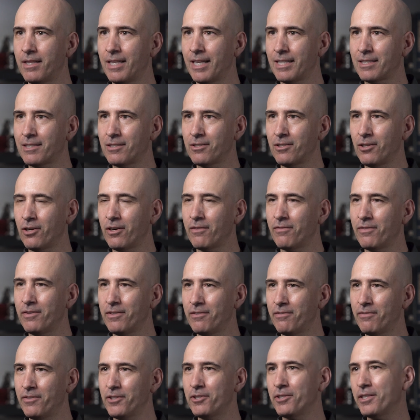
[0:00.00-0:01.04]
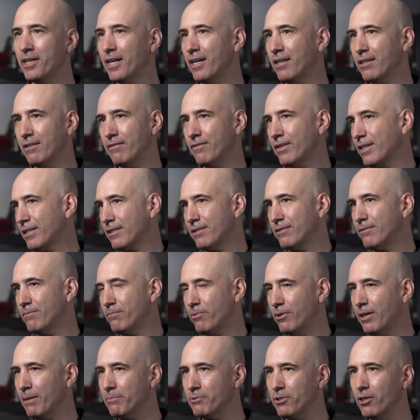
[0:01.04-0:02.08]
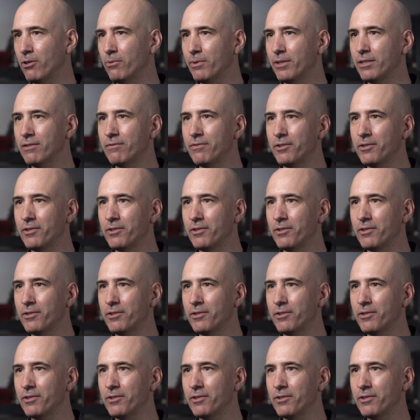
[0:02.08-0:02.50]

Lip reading: that's often futile, in fact, perhaps always